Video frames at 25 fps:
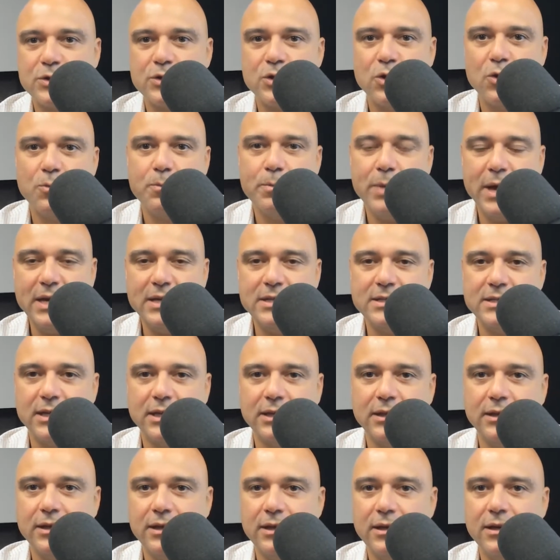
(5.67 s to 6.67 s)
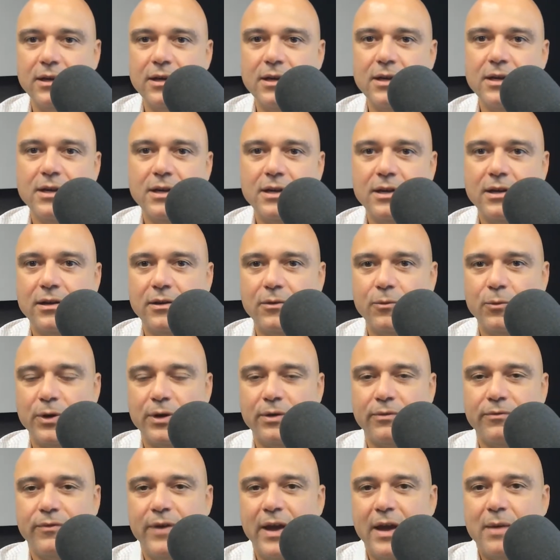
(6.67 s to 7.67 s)
So basically, what
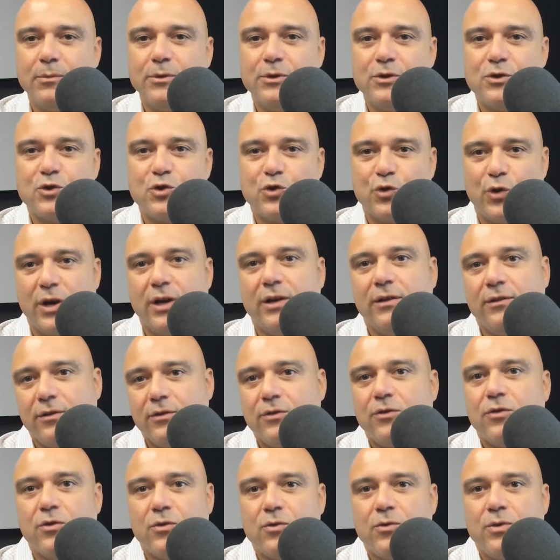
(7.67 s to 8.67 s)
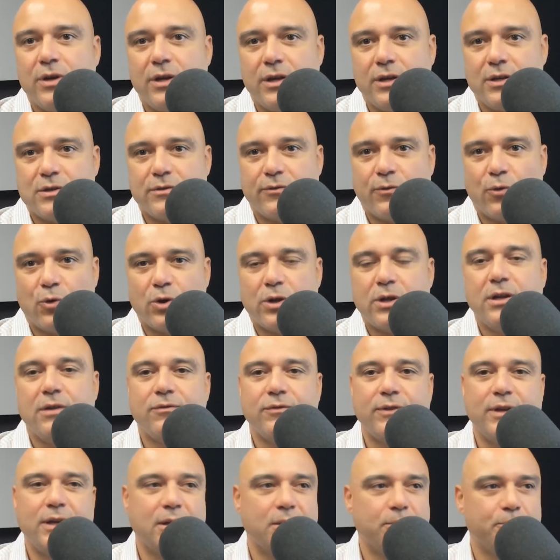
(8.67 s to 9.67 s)
a family's trying to do is for
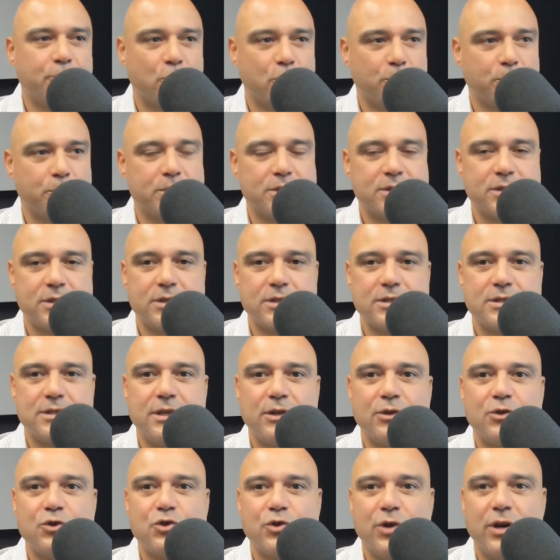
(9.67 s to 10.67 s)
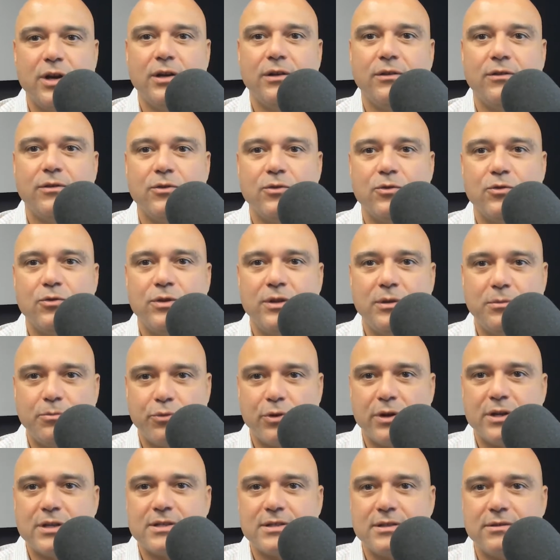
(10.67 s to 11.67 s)
gifting purposes, they're trying to
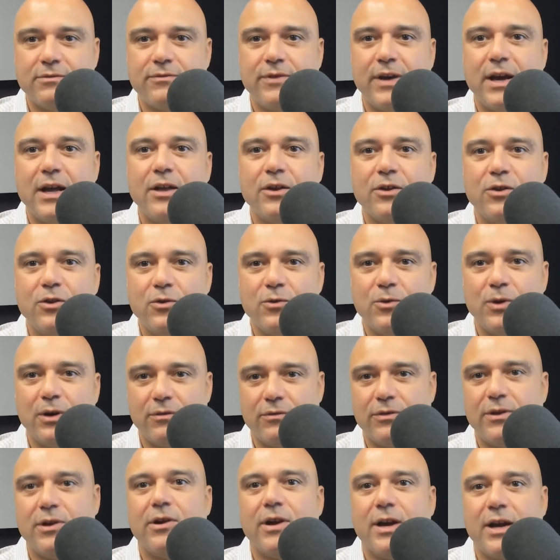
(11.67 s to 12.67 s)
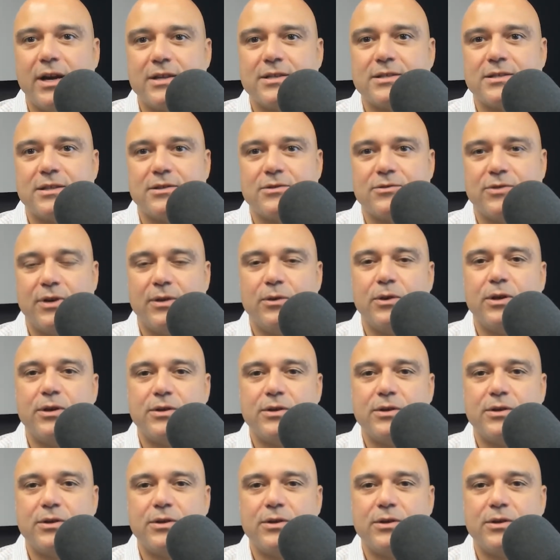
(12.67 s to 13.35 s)
depress the value of their assets, right?